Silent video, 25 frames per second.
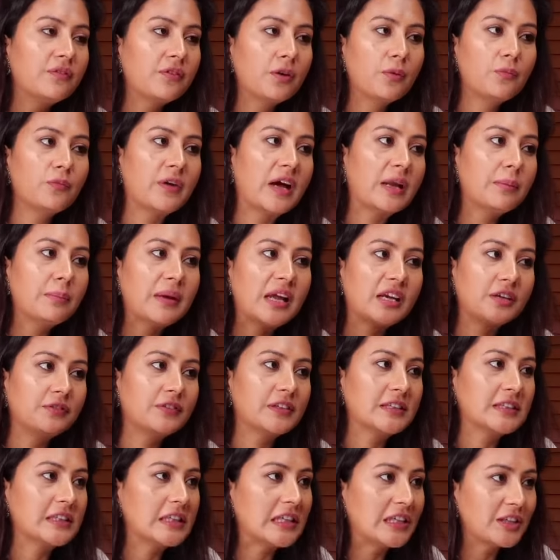from one
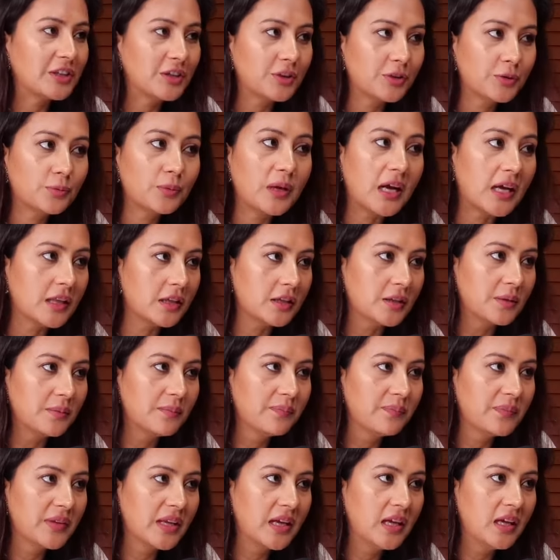manifestation to other
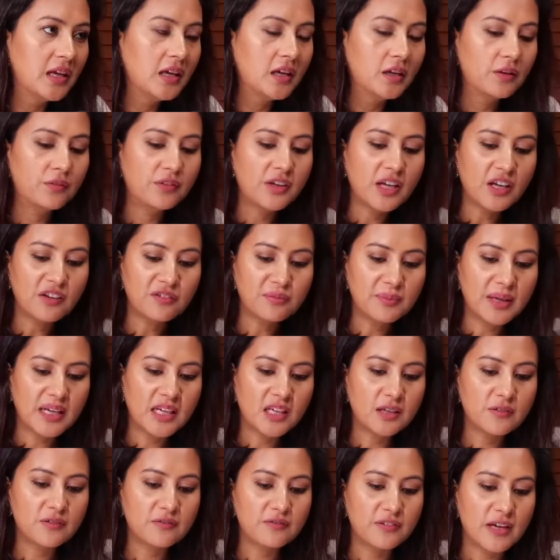we have made
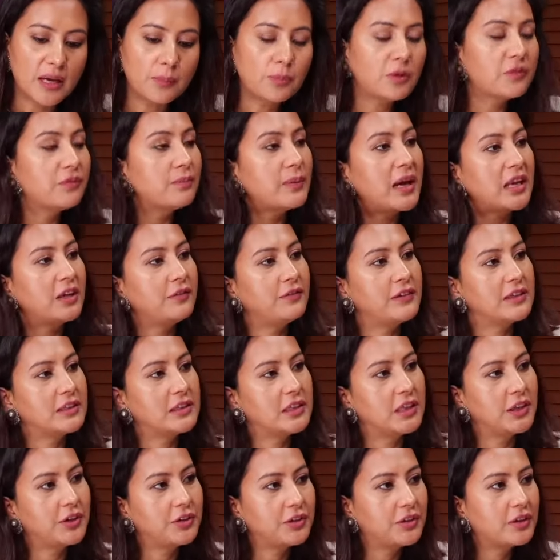a web of
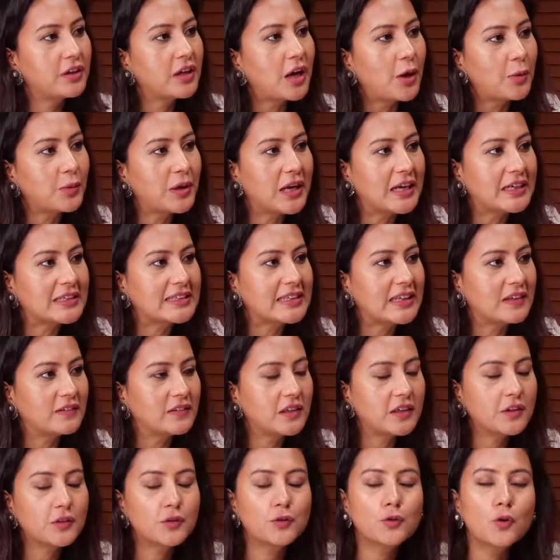manifestation around ourselves
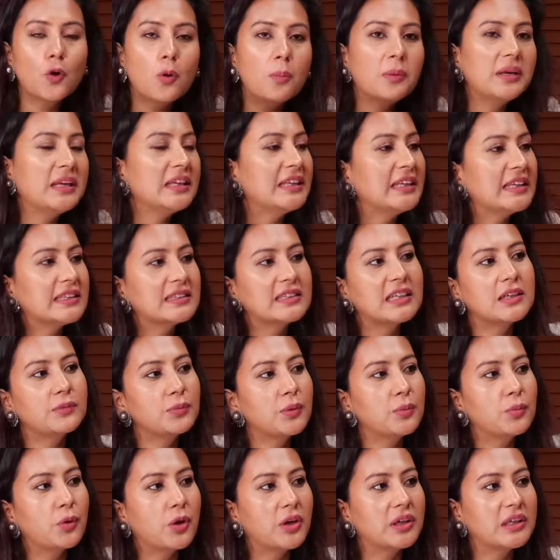there are so many things that
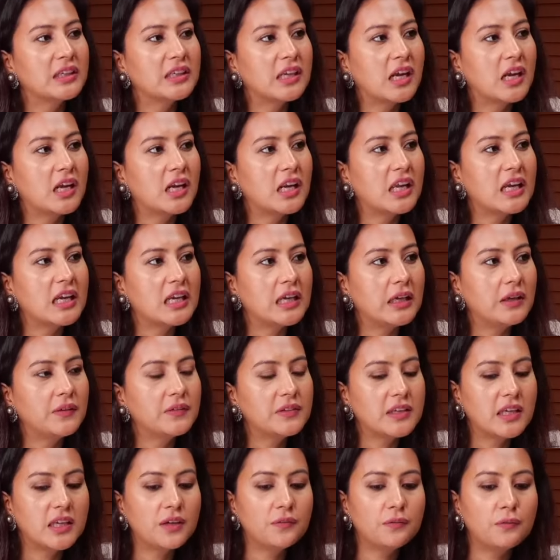we want in our
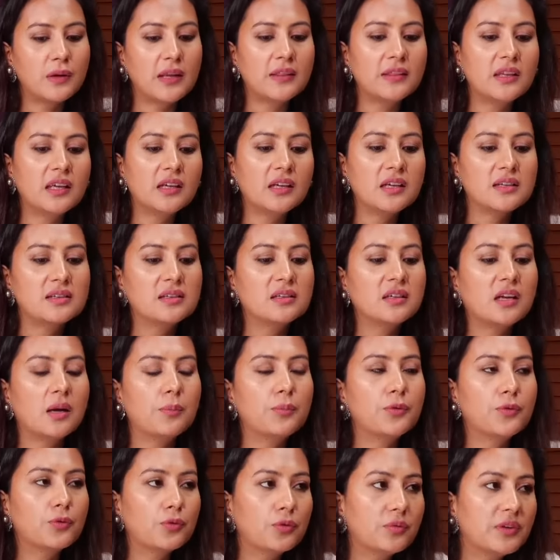lives and if one thing doesn't
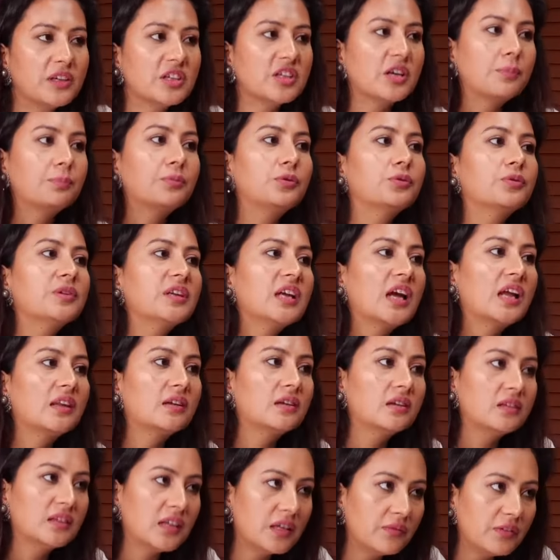come true we jump to the
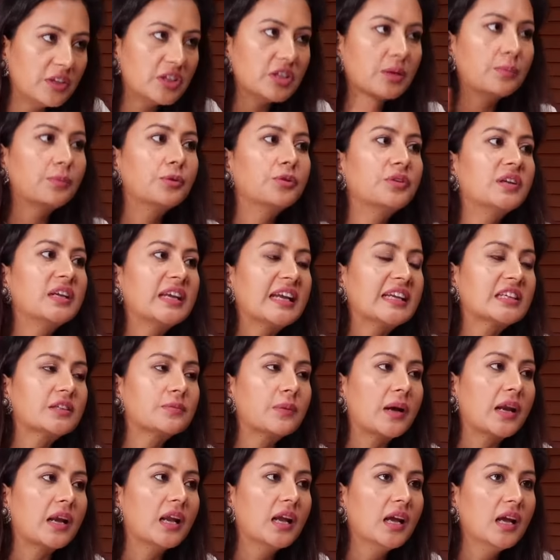other then we jump to the next
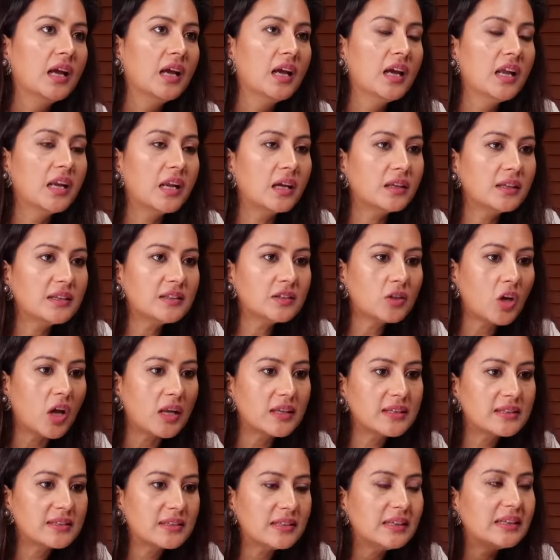one now this
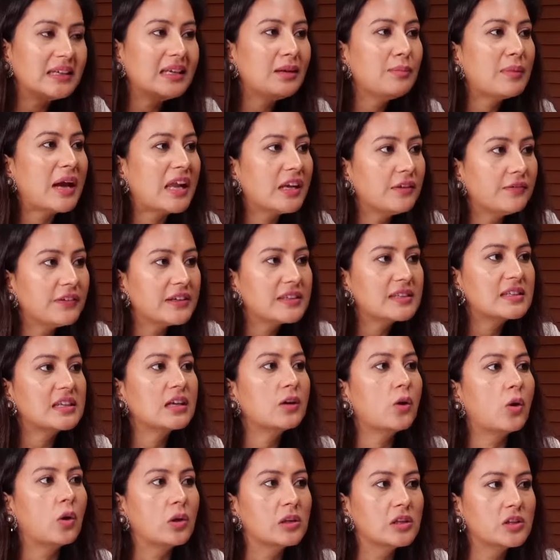constantly
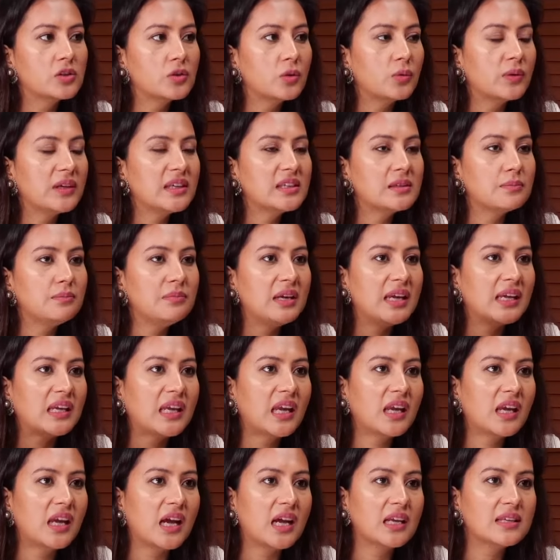manifesting also is
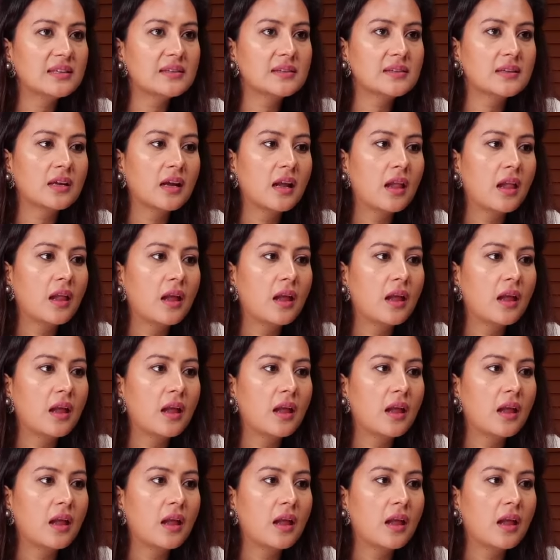making us